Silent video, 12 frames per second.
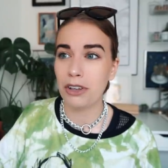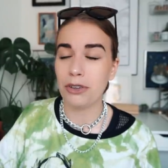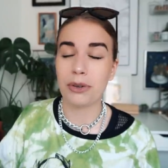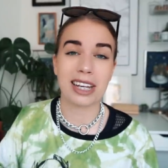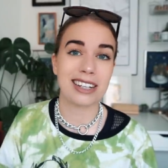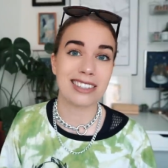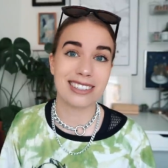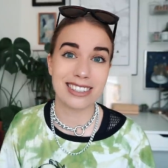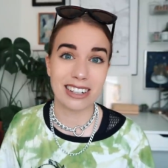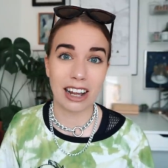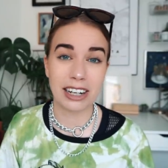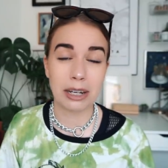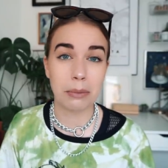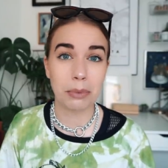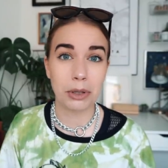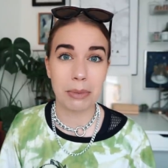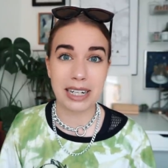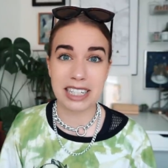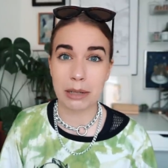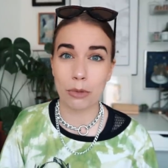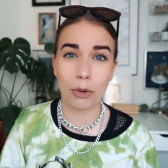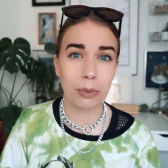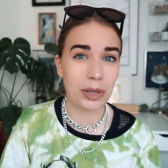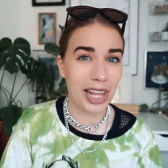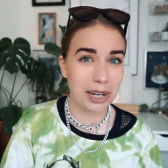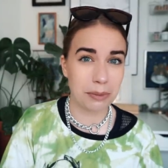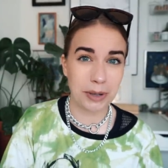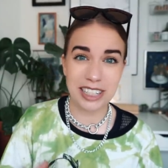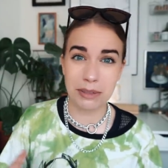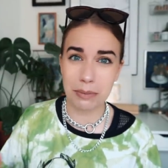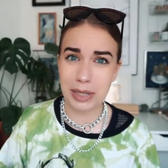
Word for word: You can start implementing more plant-based